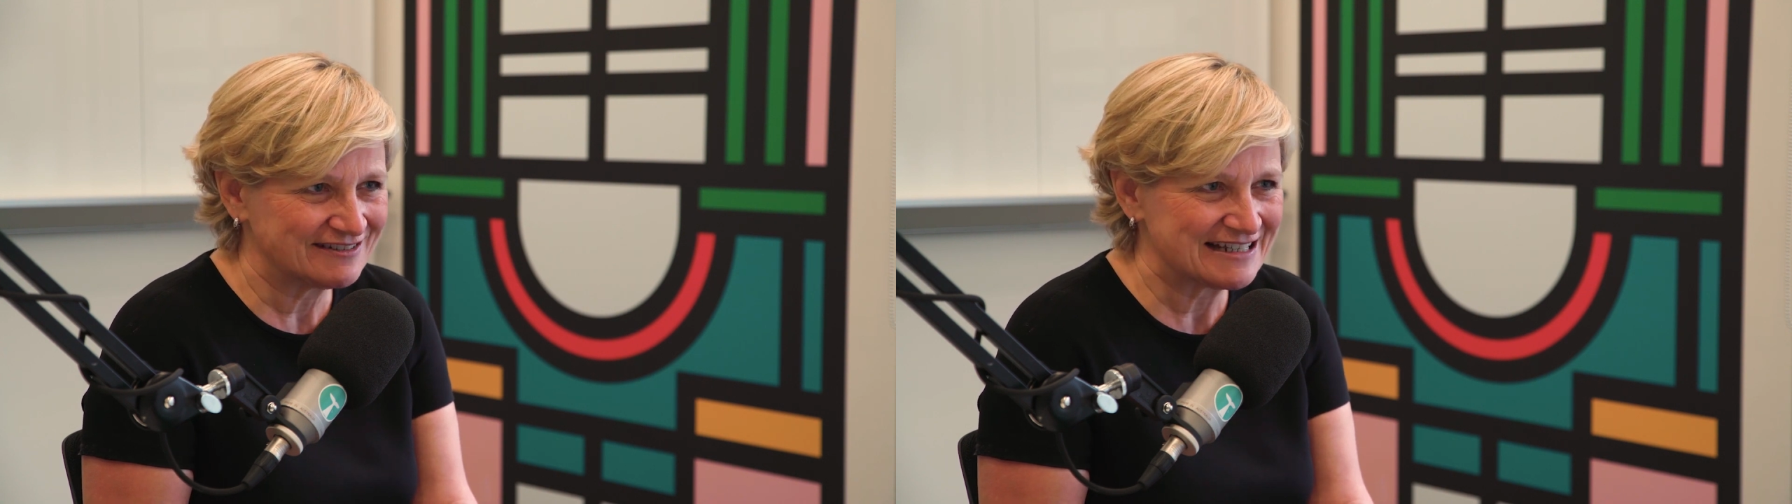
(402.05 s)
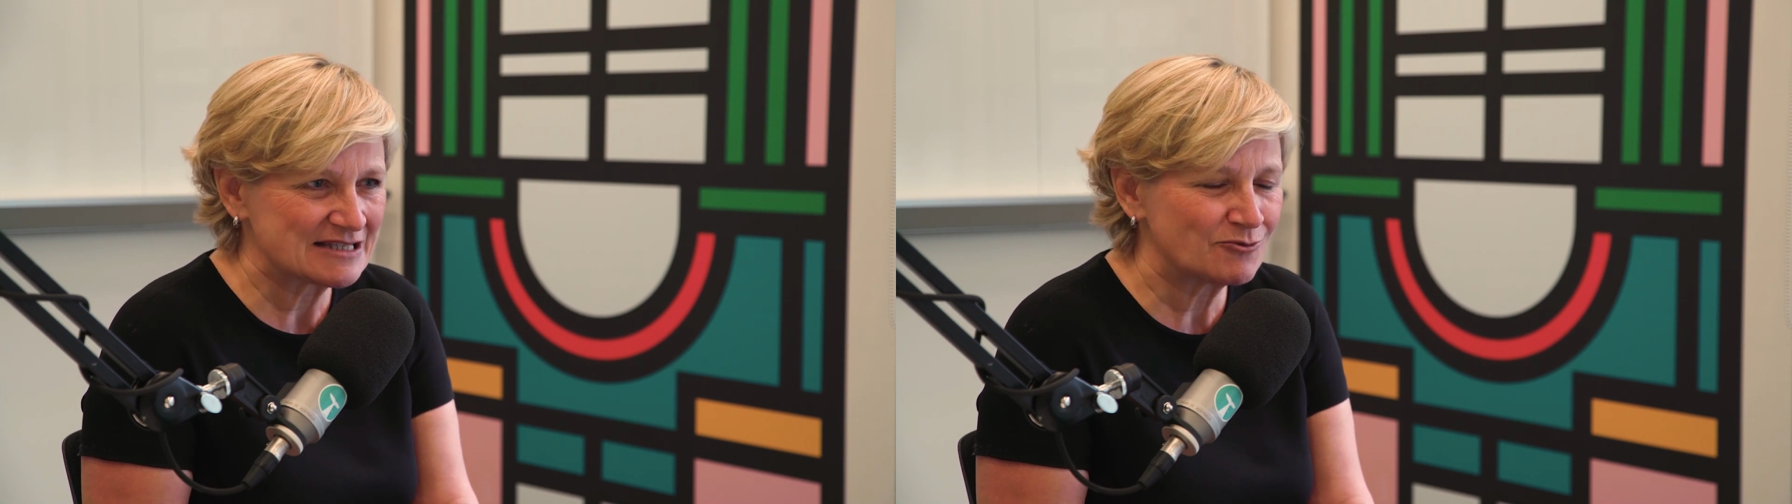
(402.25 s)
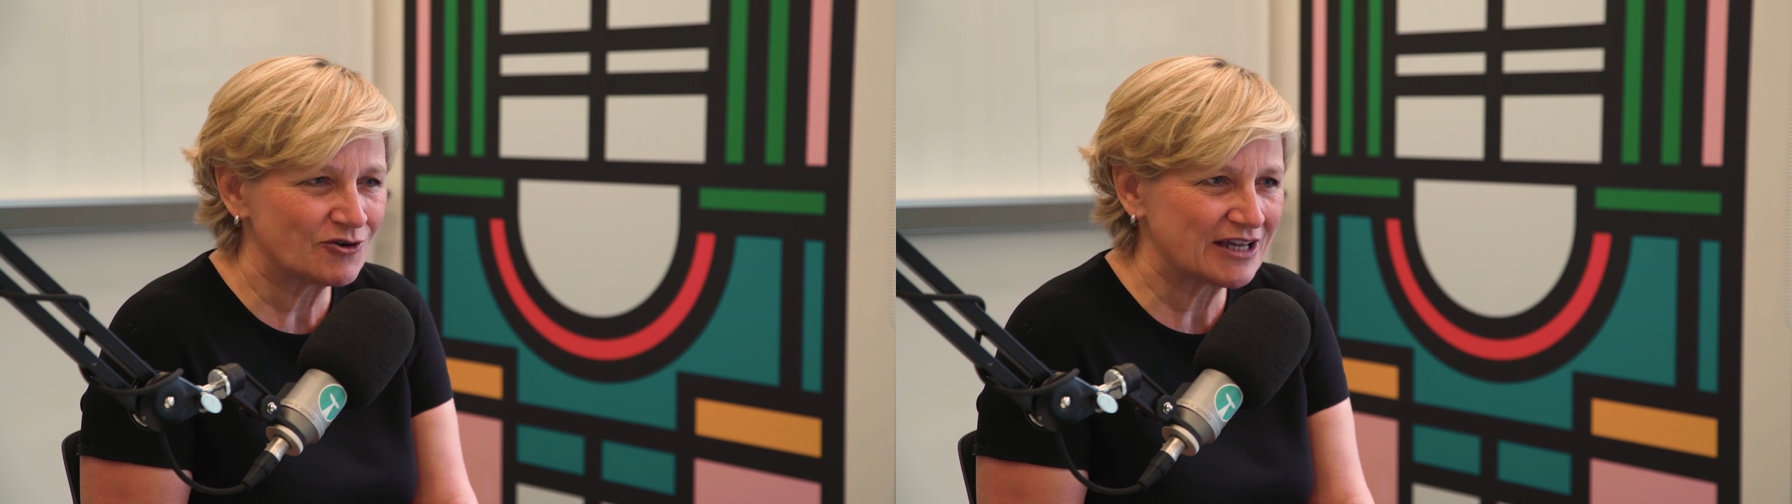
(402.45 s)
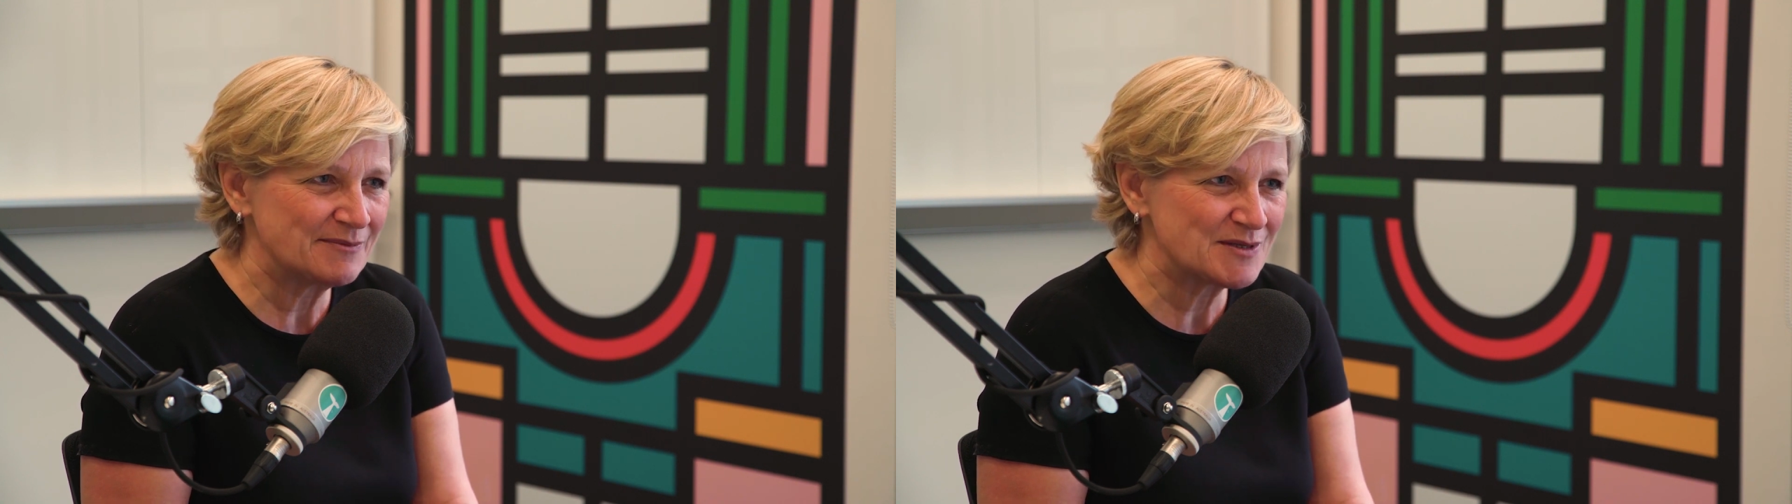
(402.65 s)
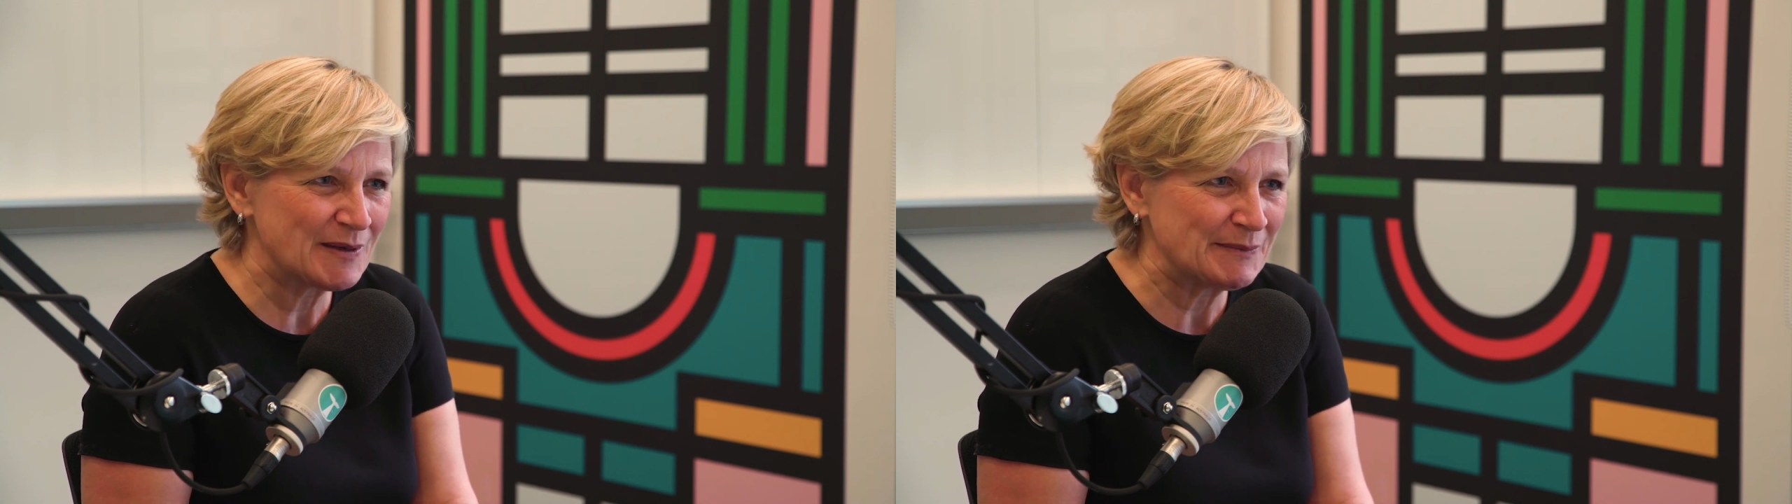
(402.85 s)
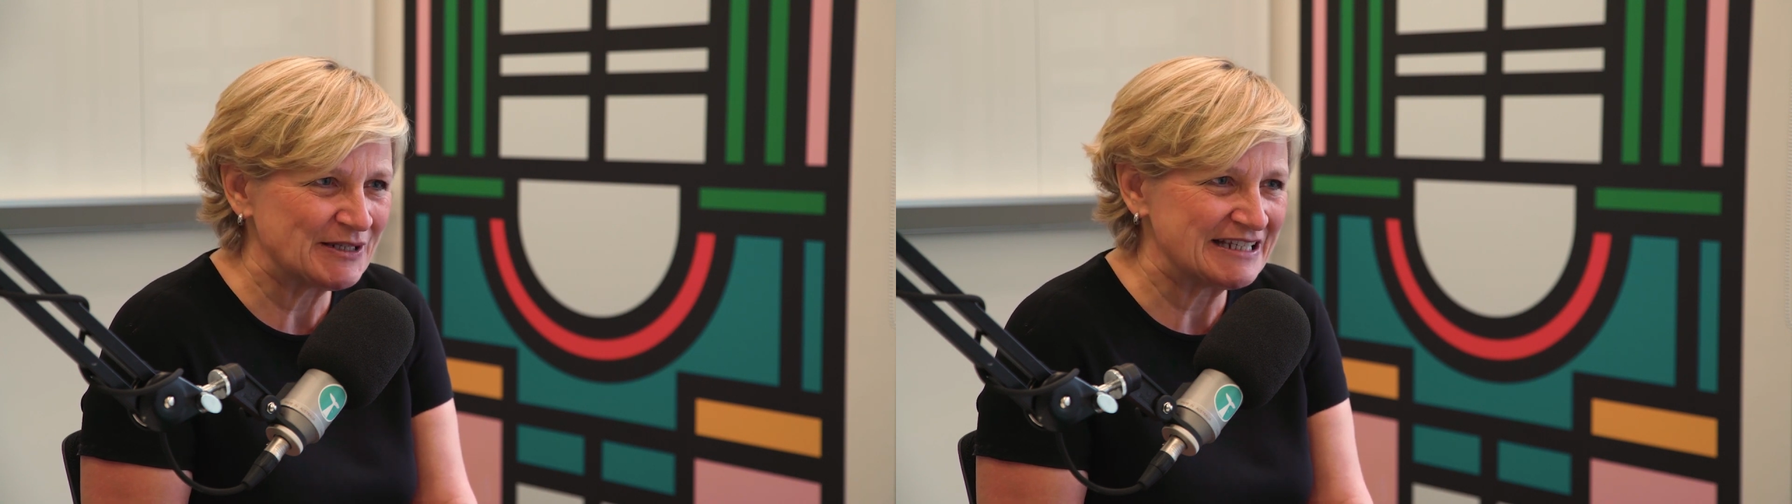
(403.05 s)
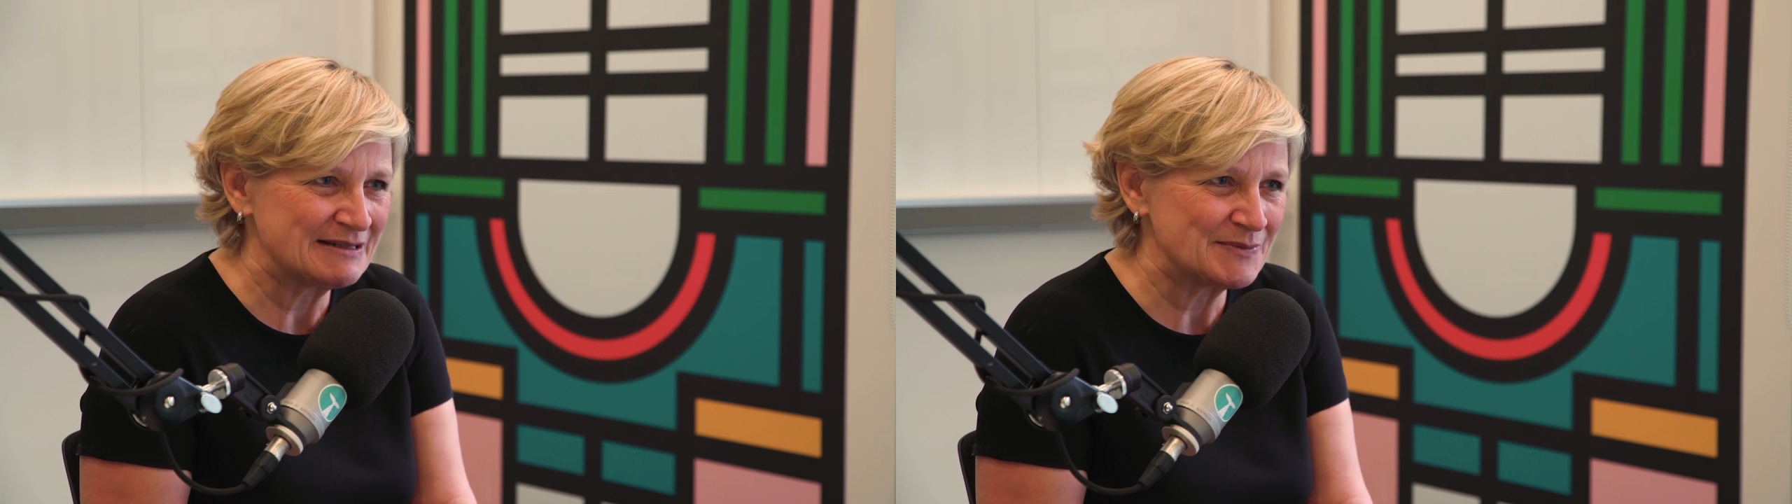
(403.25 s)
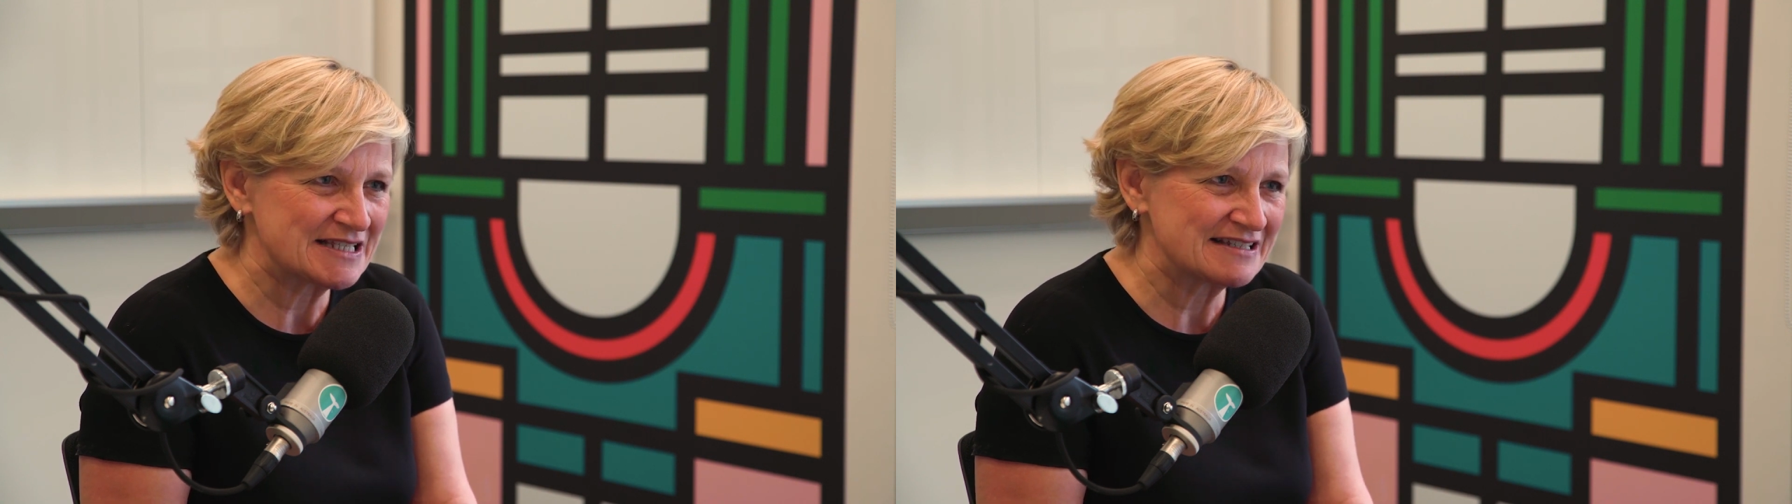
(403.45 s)
and that's what keeps people
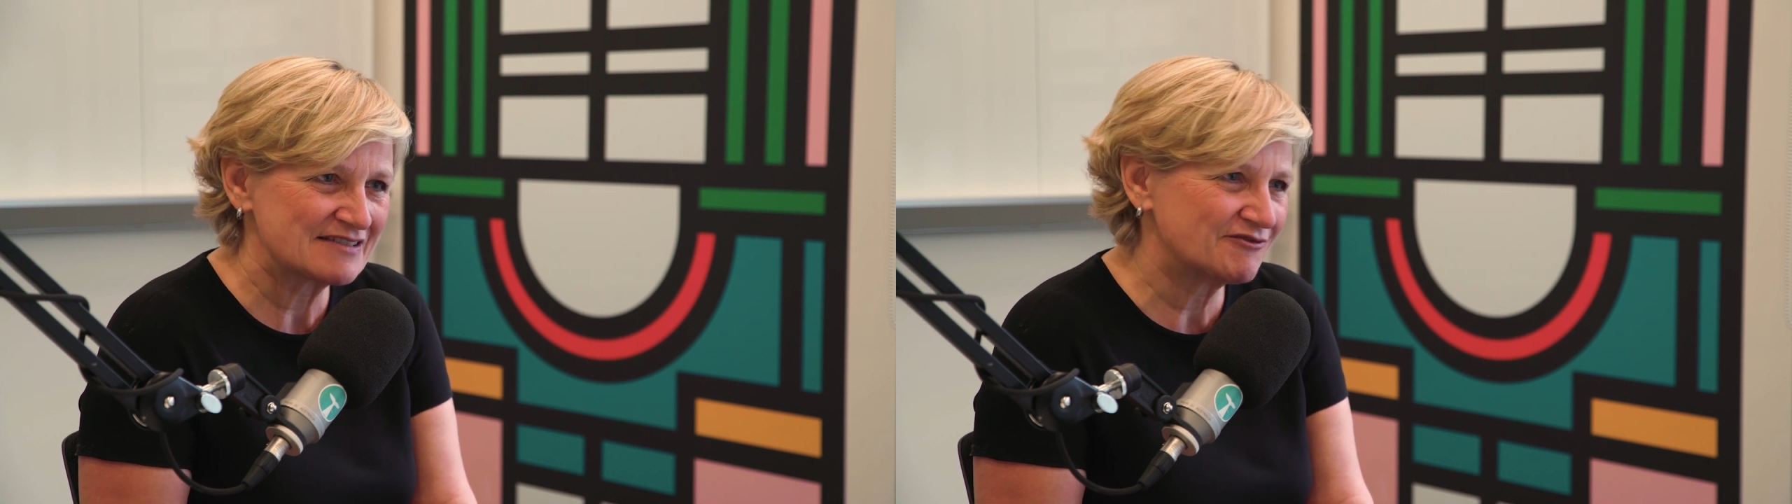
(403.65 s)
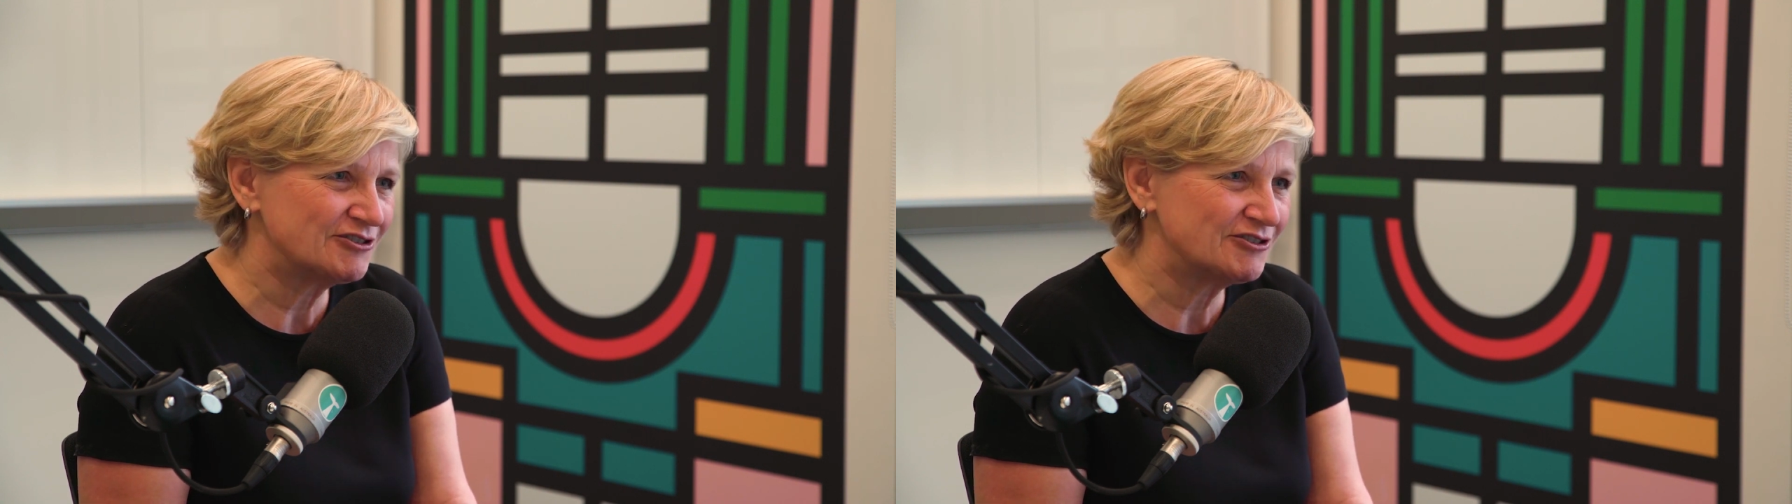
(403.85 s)
in the business